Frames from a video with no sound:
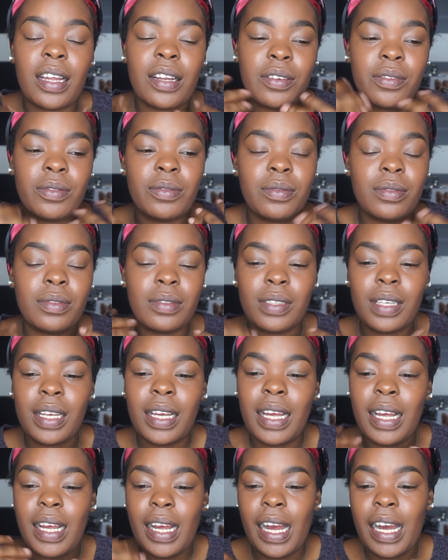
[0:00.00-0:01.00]

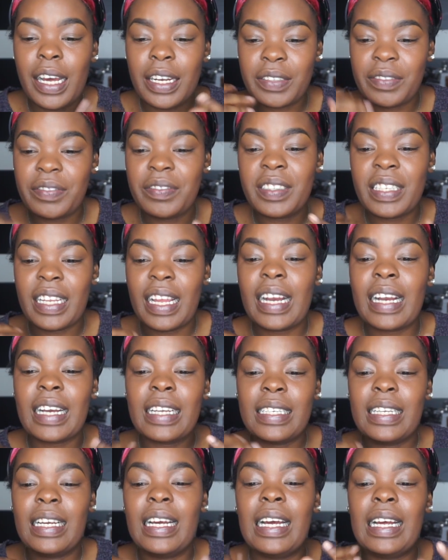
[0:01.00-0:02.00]
don't feel like
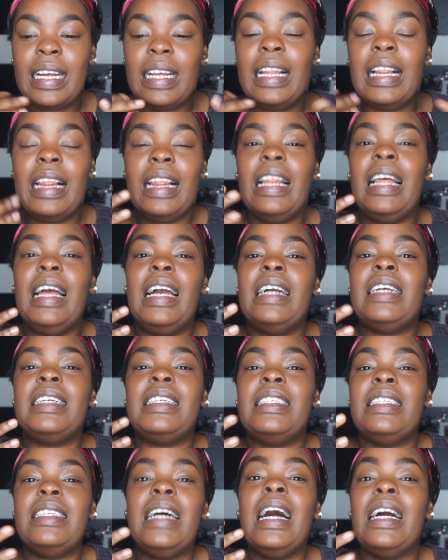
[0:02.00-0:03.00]
I
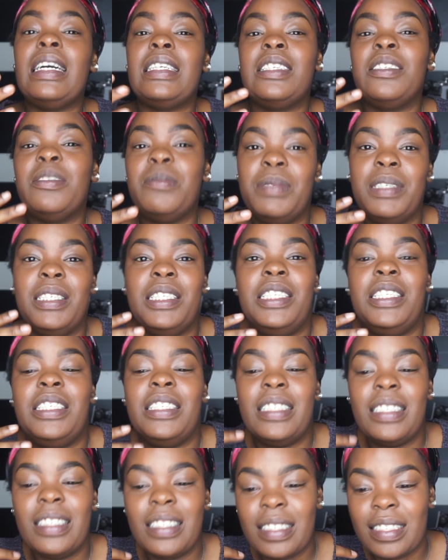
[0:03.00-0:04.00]
can talk so
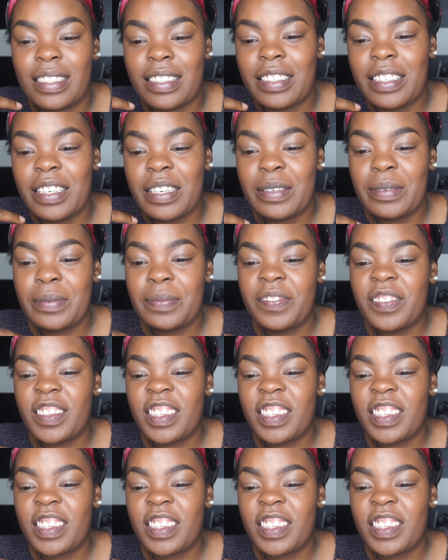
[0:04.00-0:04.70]
much, you know.